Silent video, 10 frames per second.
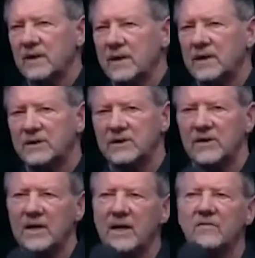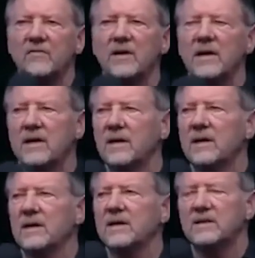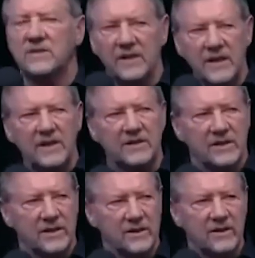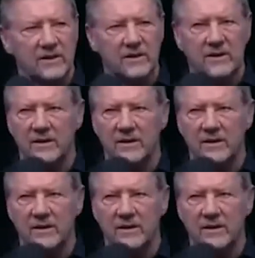He says, In every season